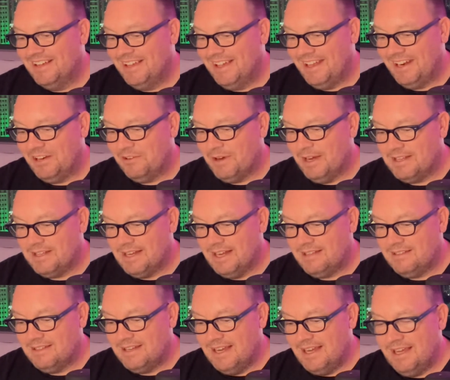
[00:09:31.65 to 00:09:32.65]
Had a great
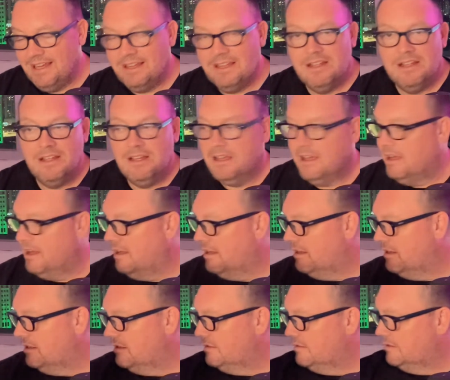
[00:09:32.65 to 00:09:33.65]
day today.
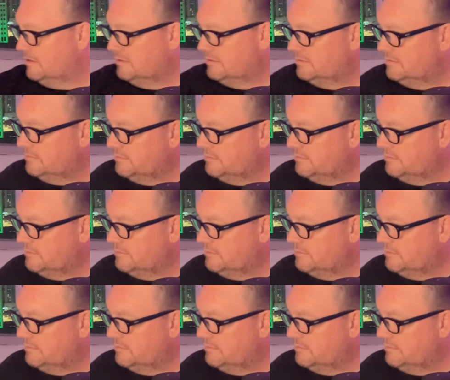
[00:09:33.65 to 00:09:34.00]
I